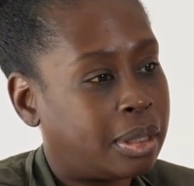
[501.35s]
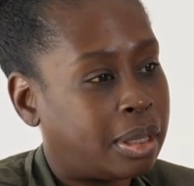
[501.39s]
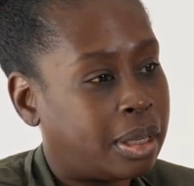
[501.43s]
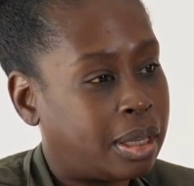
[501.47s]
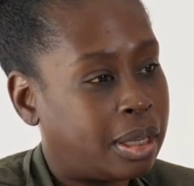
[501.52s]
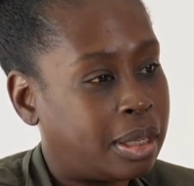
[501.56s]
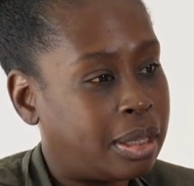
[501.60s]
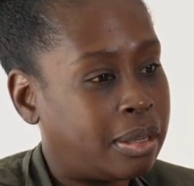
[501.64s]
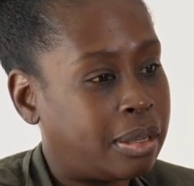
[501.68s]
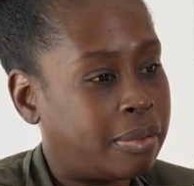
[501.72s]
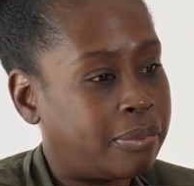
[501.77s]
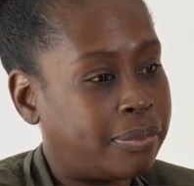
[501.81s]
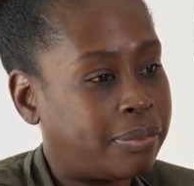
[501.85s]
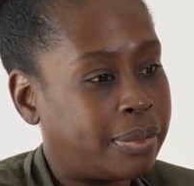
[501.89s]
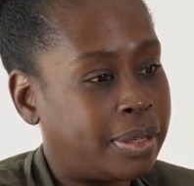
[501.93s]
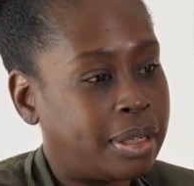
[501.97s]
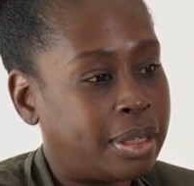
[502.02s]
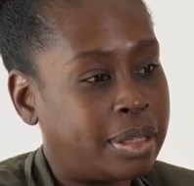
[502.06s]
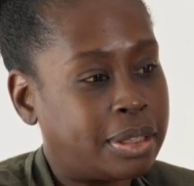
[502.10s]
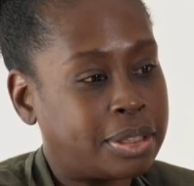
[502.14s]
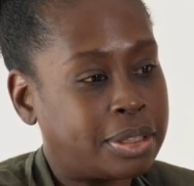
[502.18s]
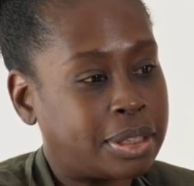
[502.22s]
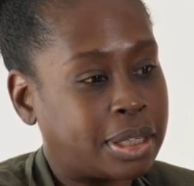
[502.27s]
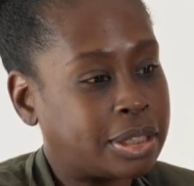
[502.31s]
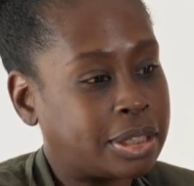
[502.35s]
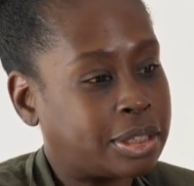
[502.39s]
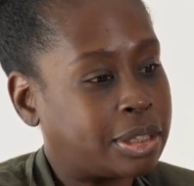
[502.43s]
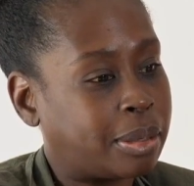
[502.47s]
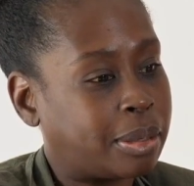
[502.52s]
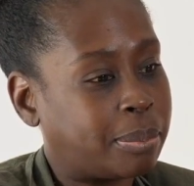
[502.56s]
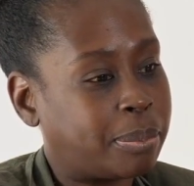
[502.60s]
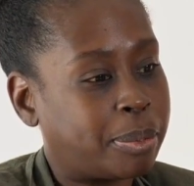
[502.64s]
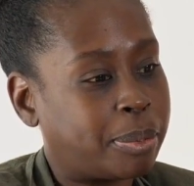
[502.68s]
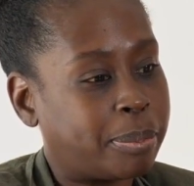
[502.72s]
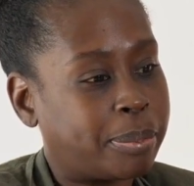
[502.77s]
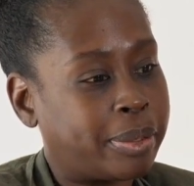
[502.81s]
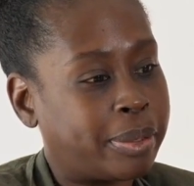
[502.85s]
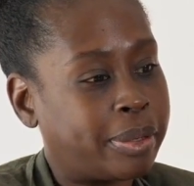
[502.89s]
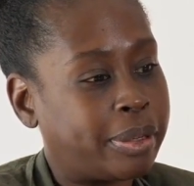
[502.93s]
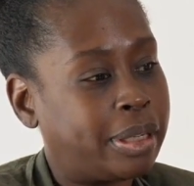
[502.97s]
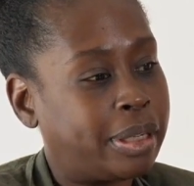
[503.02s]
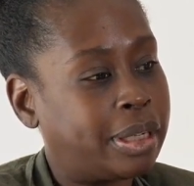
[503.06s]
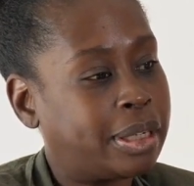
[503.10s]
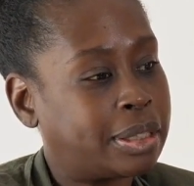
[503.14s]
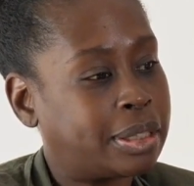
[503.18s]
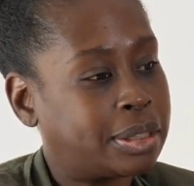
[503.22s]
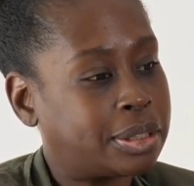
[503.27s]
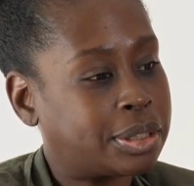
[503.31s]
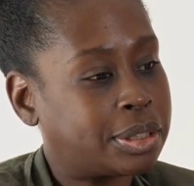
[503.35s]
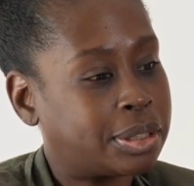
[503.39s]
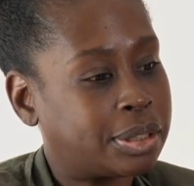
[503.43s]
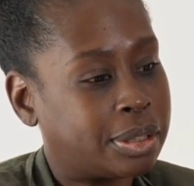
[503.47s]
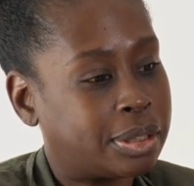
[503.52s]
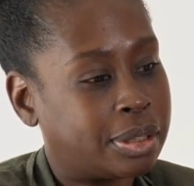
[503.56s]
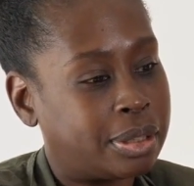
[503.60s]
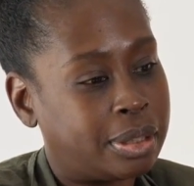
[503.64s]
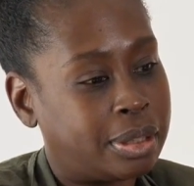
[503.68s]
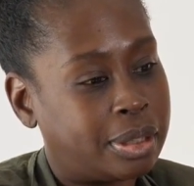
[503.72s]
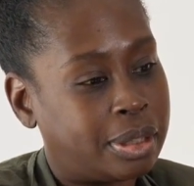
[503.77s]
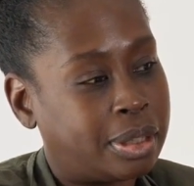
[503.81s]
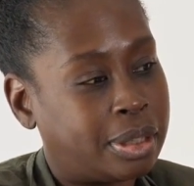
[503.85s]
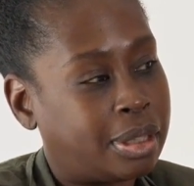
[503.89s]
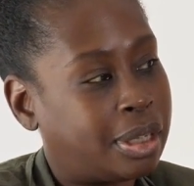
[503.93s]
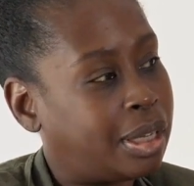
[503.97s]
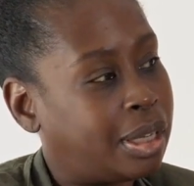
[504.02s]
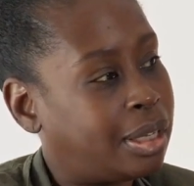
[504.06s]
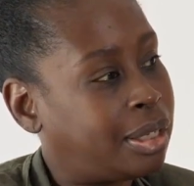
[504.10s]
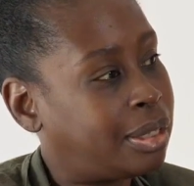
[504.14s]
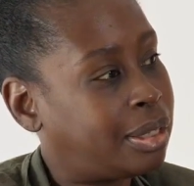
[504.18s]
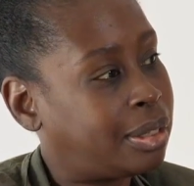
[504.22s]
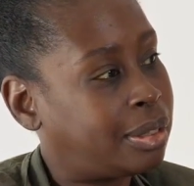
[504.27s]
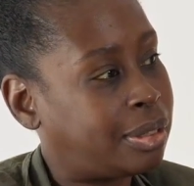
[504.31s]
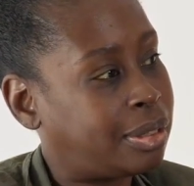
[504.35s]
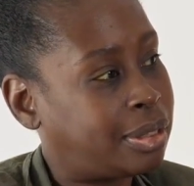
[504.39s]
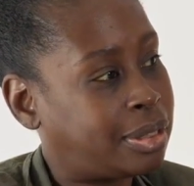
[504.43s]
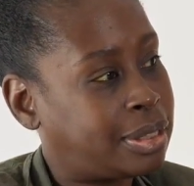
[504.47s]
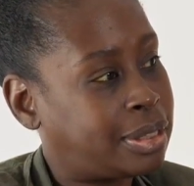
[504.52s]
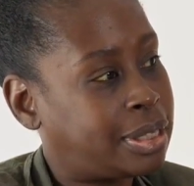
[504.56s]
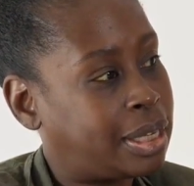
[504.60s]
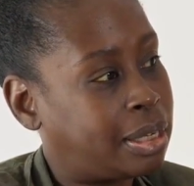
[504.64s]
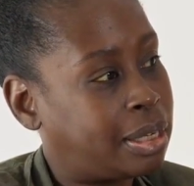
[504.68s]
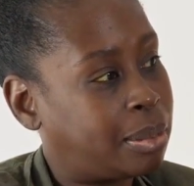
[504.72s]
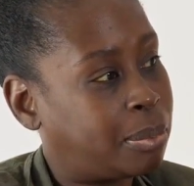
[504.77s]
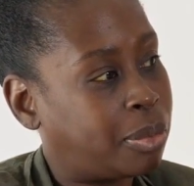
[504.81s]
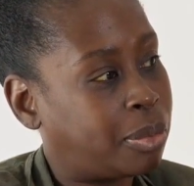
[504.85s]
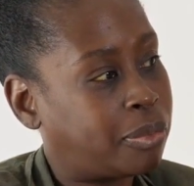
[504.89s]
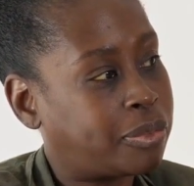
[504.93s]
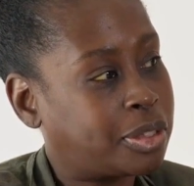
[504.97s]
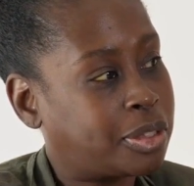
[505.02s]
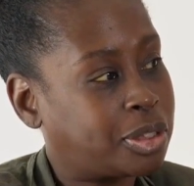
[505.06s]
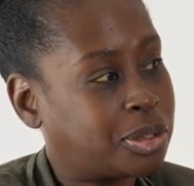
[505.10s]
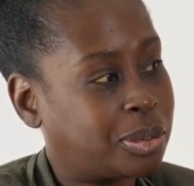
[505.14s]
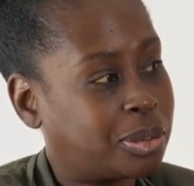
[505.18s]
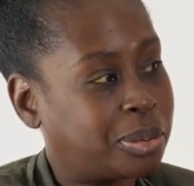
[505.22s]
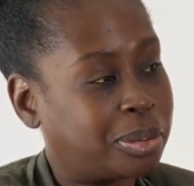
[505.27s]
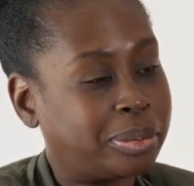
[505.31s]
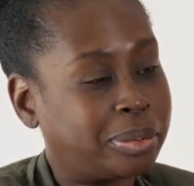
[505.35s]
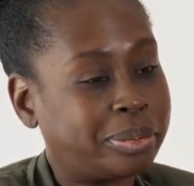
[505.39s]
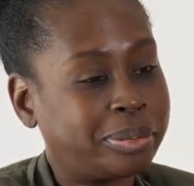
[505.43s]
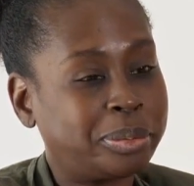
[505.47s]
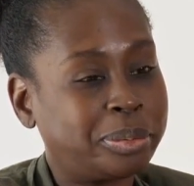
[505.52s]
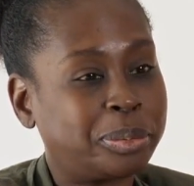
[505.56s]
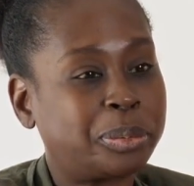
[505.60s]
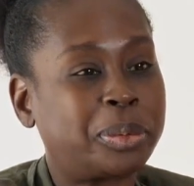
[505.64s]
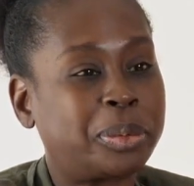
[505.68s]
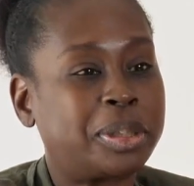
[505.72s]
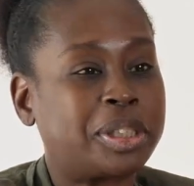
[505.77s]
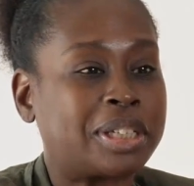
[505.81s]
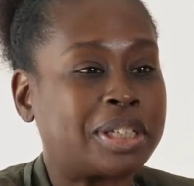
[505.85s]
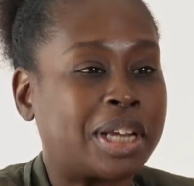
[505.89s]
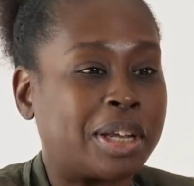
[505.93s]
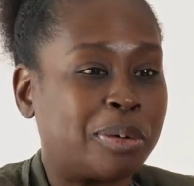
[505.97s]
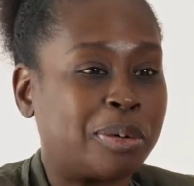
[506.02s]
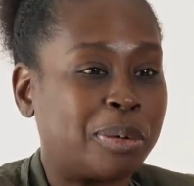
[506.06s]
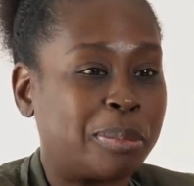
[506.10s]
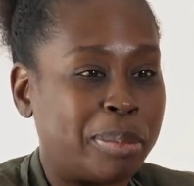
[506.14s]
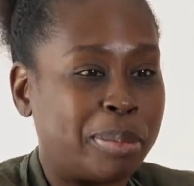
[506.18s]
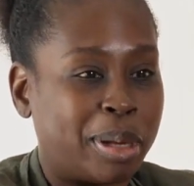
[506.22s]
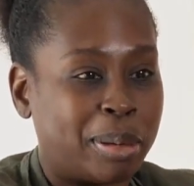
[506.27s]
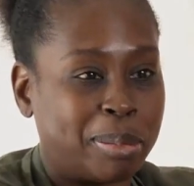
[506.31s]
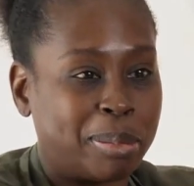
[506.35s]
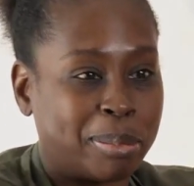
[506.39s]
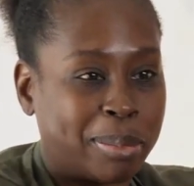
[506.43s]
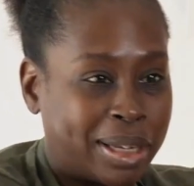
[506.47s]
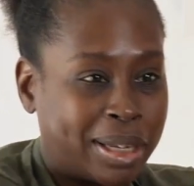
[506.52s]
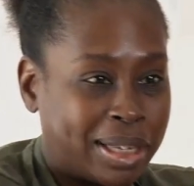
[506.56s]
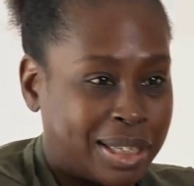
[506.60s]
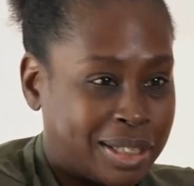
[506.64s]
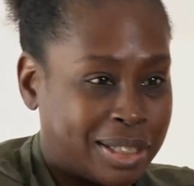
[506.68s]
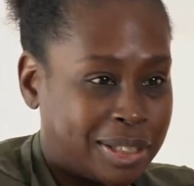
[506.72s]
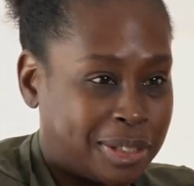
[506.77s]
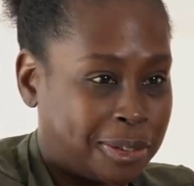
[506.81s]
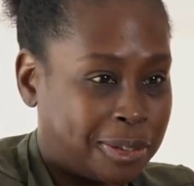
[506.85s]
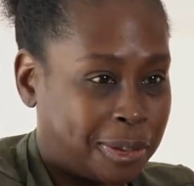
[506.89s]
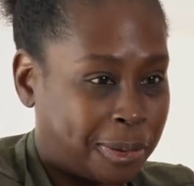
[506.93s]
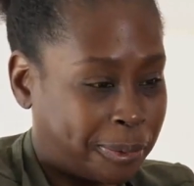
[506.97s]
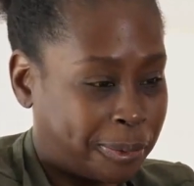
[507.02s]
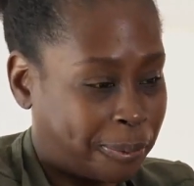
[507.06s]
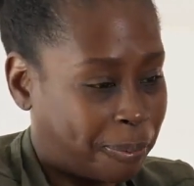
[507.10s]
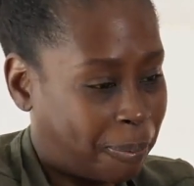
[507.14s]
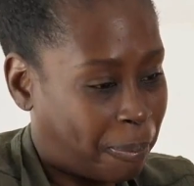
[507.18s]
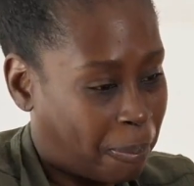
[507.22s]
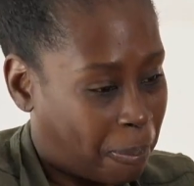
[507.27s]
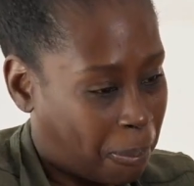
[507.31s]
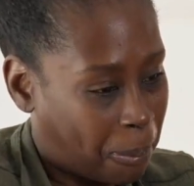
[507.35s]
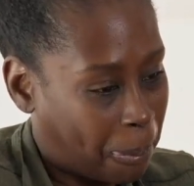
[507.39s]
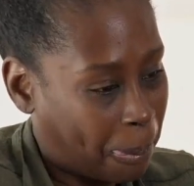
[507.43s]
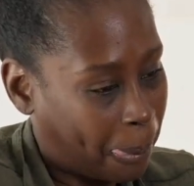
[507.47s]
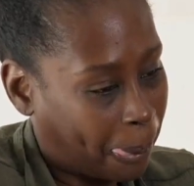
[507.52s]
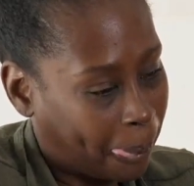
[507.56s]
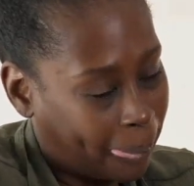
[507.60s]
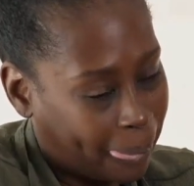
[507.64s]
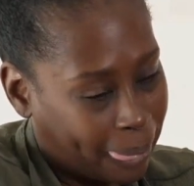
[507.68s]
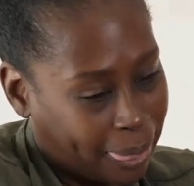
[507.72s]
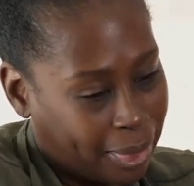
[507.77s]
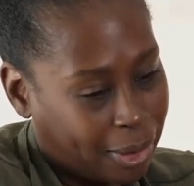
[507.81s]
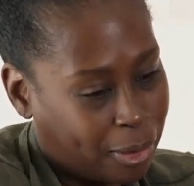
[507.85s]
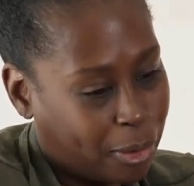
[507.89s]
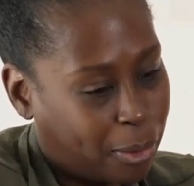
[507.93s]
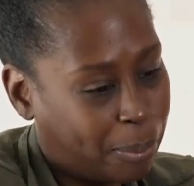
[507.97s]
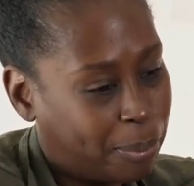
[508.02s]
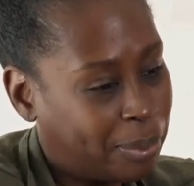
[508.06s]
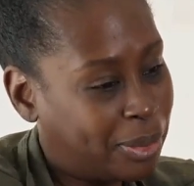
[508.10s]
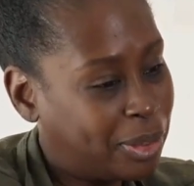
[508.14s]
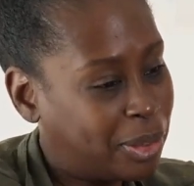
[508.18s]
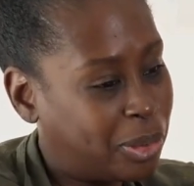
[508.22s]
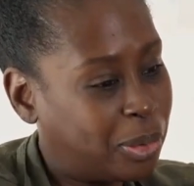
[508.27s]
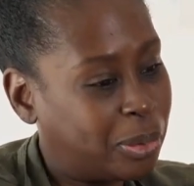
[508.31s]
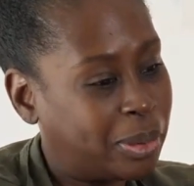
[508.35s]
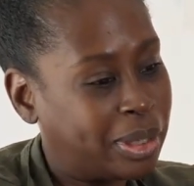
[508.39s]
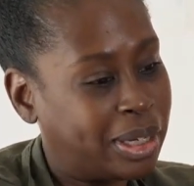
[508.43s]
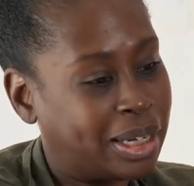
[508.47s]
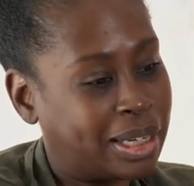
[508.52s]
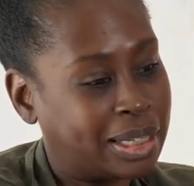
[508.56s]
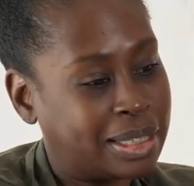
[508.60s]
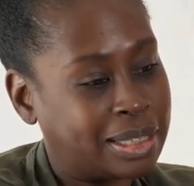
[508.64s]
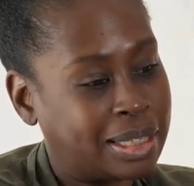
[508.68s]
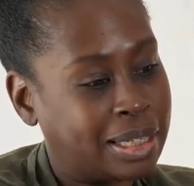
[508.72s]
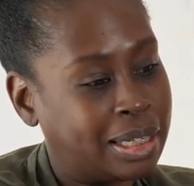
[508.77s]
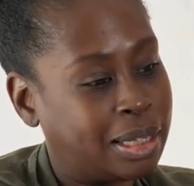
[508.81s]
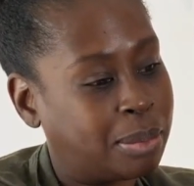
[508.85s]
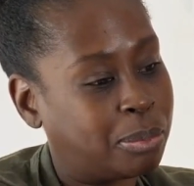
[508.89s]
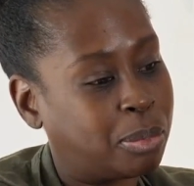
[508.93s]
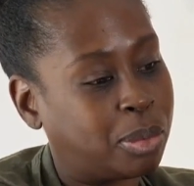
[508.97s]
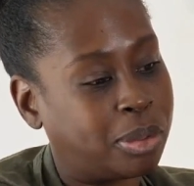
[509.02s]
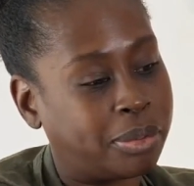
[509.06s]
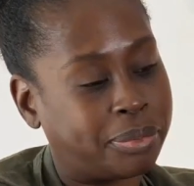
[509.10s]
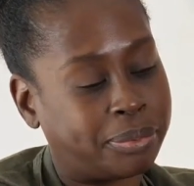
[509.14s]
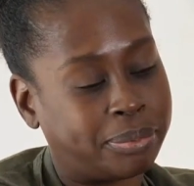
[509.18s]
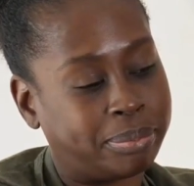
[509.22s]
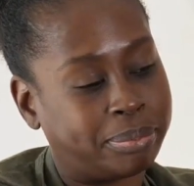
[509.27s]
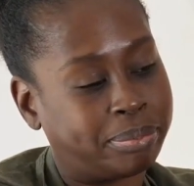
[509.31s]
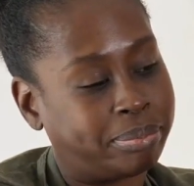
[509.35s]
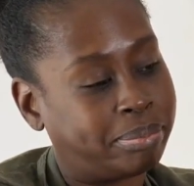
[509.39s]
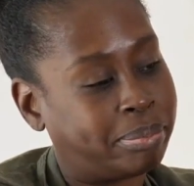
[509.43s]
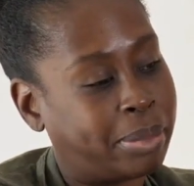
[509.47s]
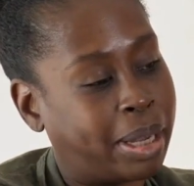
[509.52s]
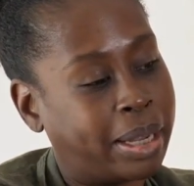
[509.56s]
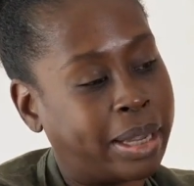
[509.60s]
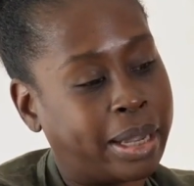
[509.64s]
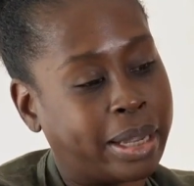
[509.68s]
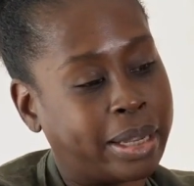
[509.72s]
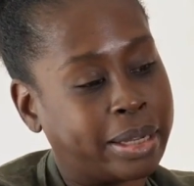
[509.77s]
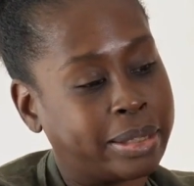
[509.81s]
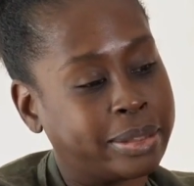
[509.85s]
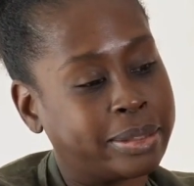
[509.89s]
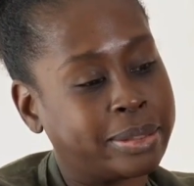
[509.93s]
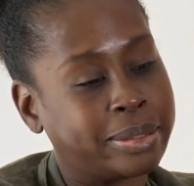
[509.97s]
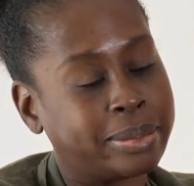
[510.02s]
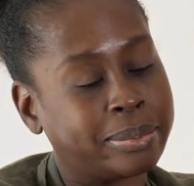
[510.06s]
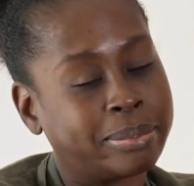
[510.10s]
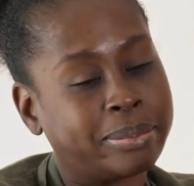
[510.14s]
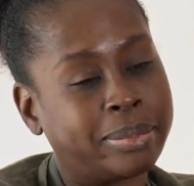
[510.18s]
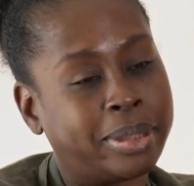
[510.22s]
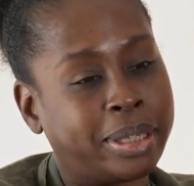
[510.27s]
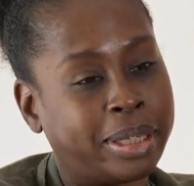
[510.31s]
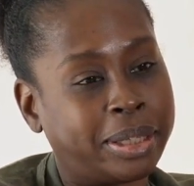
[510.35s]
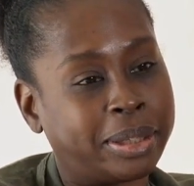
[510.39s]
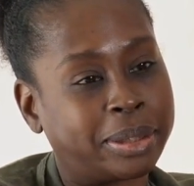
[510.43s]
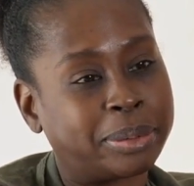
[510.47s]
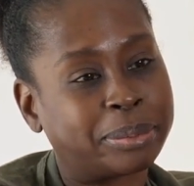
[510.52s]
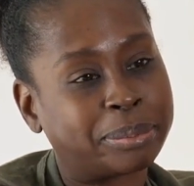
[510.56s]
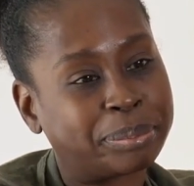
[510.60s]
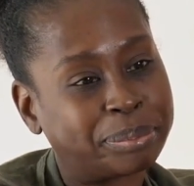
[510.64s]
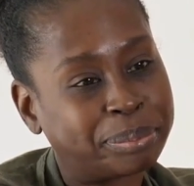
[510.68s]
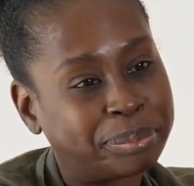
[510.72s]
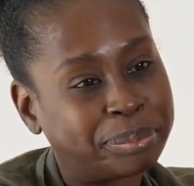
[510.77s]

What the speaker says: And then for lunch, I start preparing lunch and send them off to school, which I don't baby my kids, so open the door and I send them off. Bye guys, later.